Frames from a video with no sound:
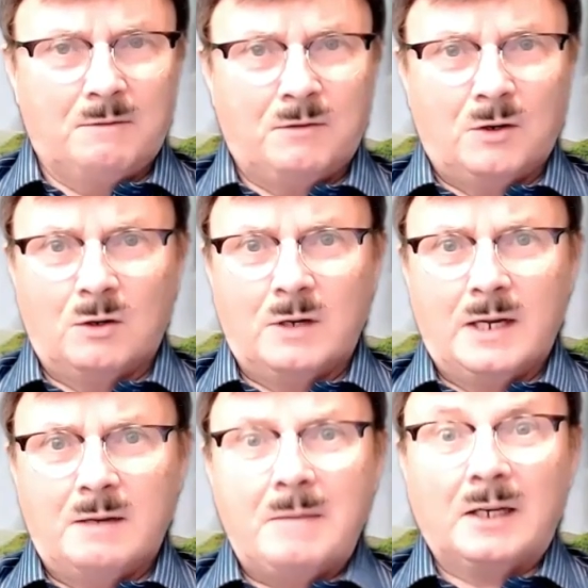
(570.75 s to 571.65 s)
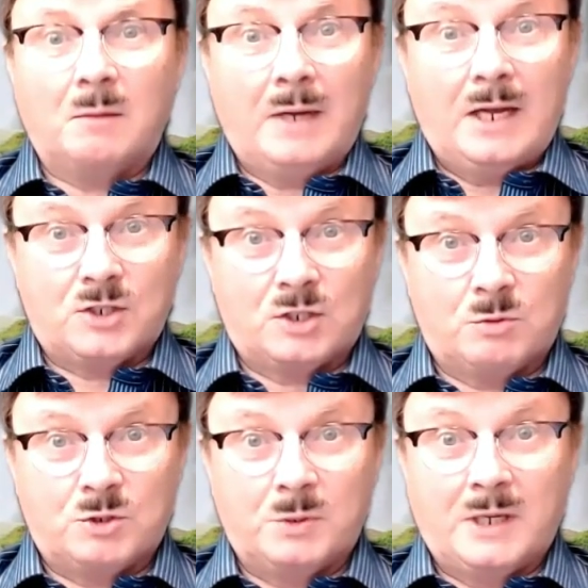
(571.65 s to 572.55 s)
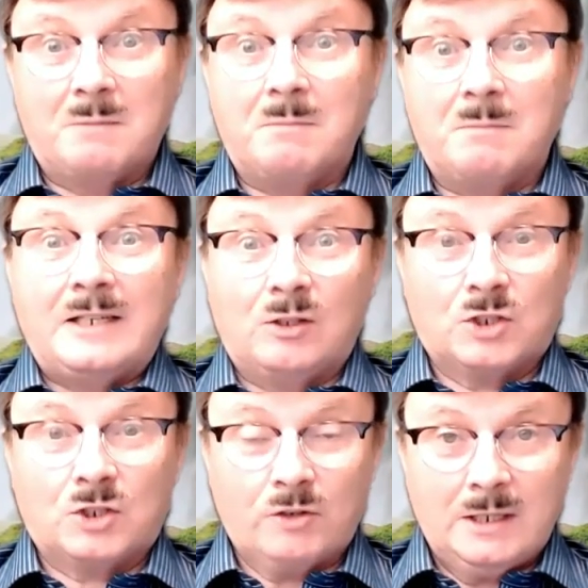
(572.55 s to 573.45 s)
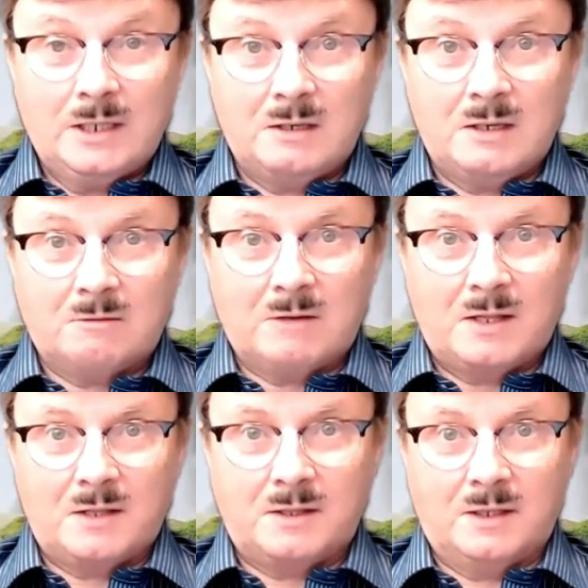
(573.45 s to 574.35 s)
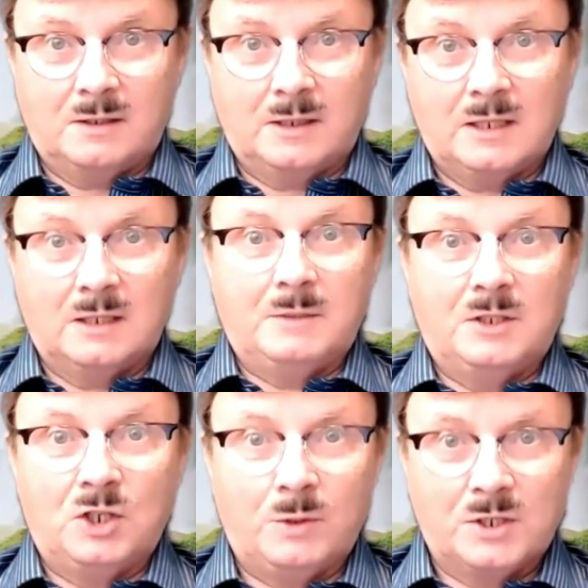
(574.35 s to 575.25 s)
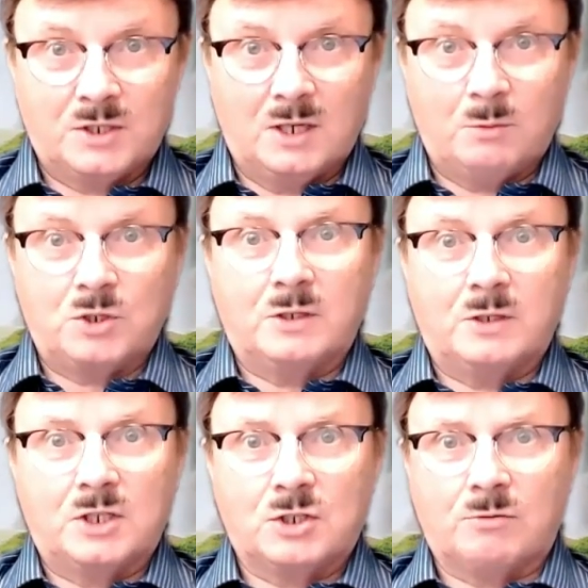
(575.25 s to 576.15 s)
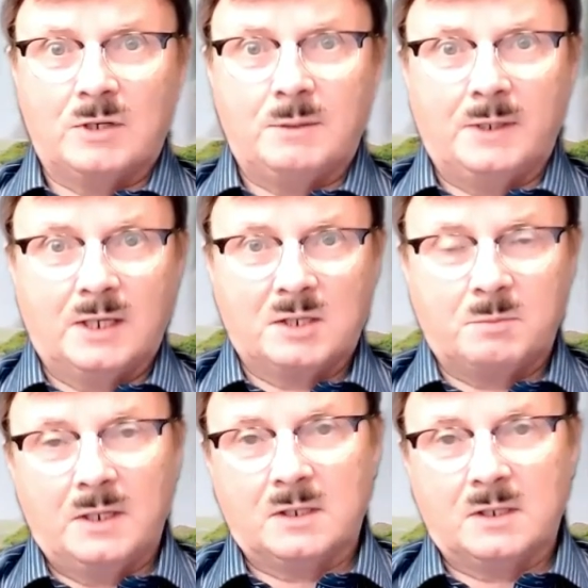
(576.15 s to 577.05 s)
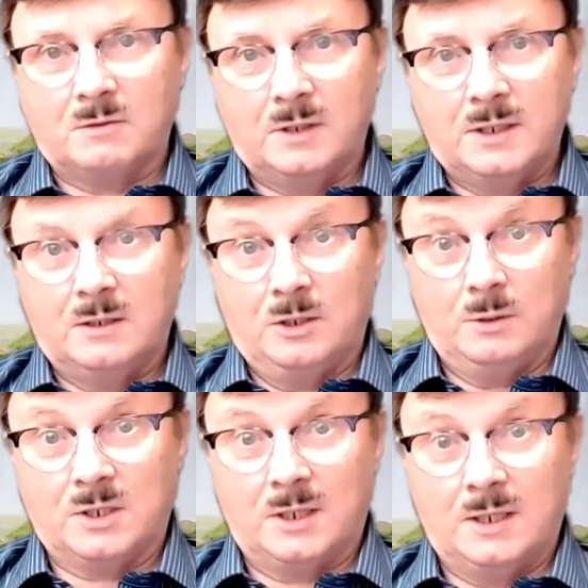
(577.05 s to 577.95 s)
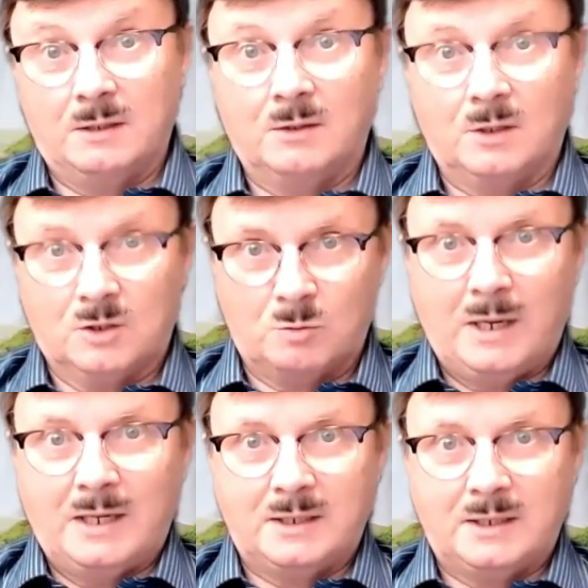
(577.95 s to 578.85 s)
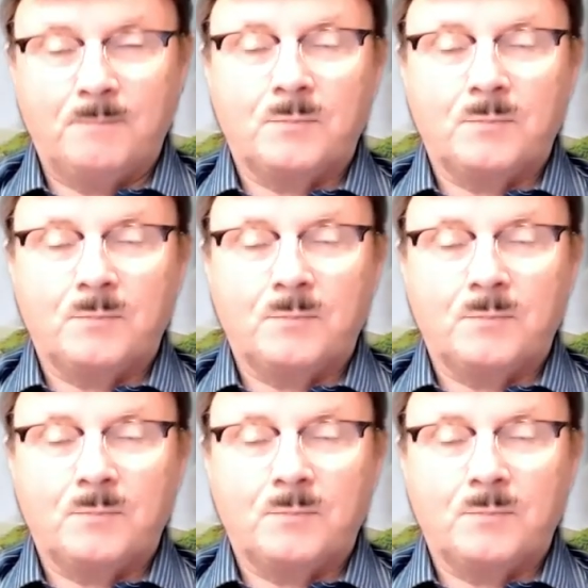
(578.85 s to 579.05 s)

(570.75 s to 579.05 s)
for metal badges, which we're getting made in Australia rather than getting them in the USA, which are extremely expensive, right? In the USA, not too bad here.